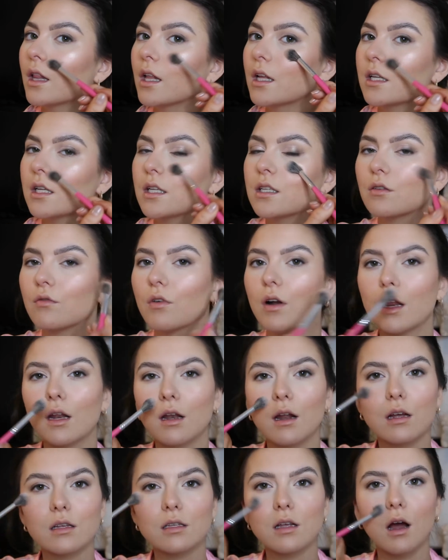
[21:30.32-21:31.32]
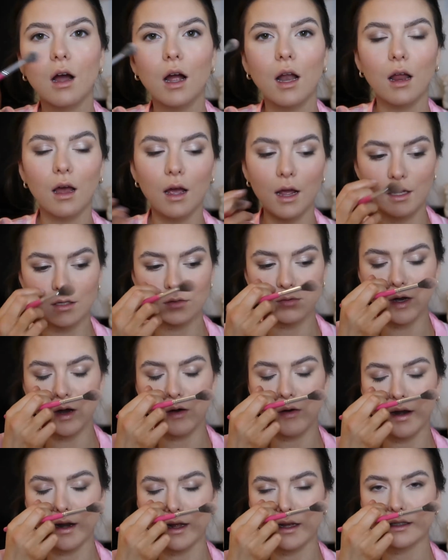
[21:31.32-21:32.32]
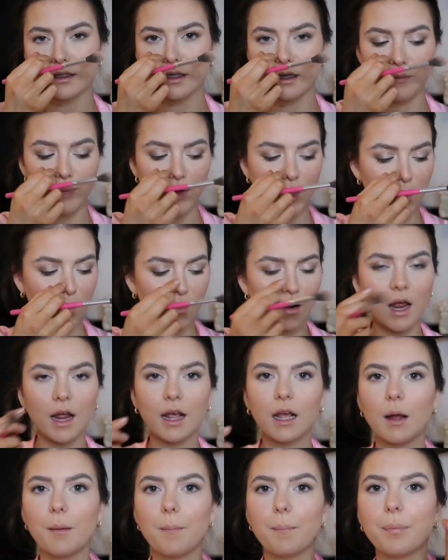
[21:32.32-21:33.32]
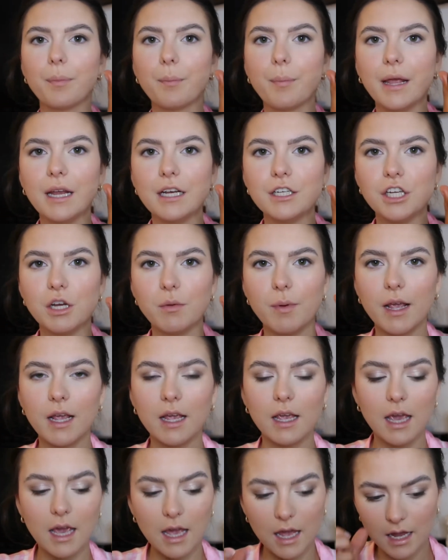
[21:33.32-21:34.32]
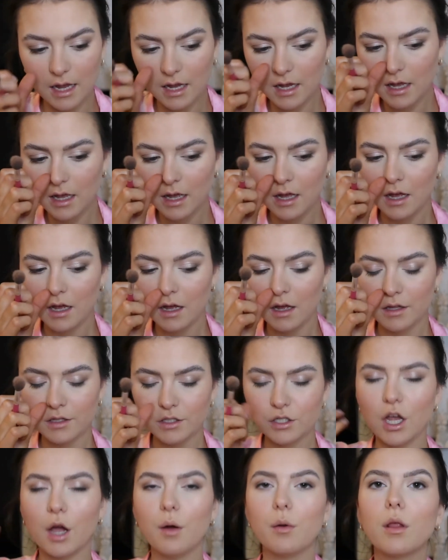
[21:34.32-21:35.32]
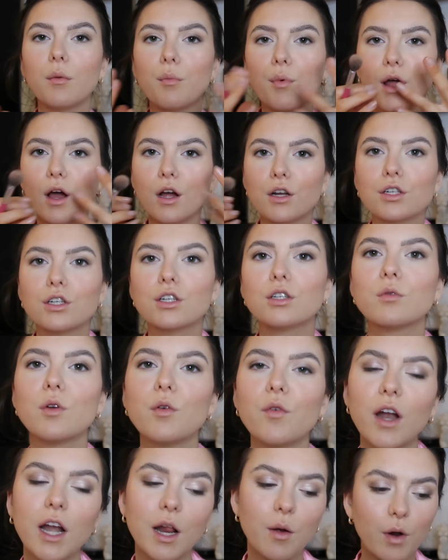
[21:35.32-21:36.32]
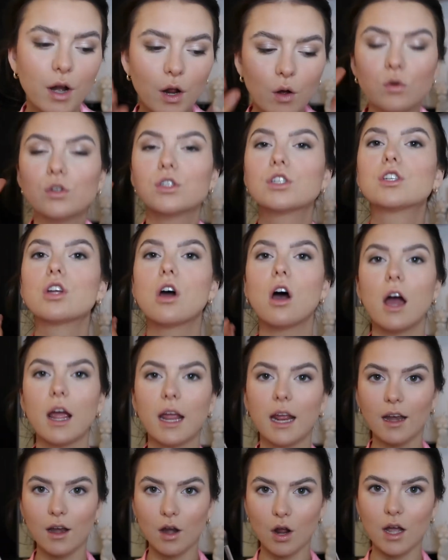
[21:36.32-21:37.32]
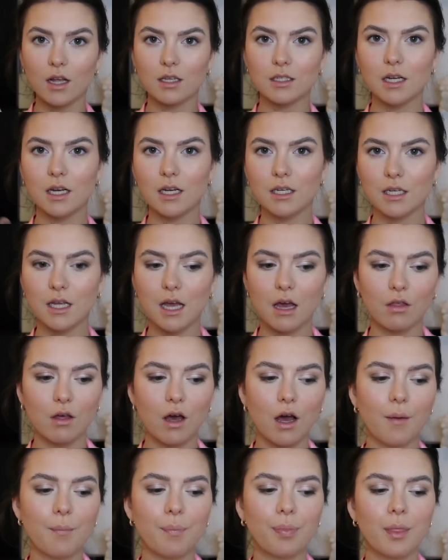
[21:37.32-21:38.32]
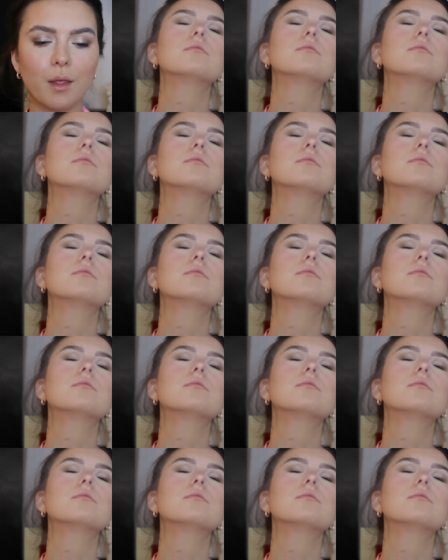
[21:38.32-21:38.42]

This is a really nice highlight as well. And it's a bit like peachy pinky. Let's go with the blush because we really want it all to tie in nicely together.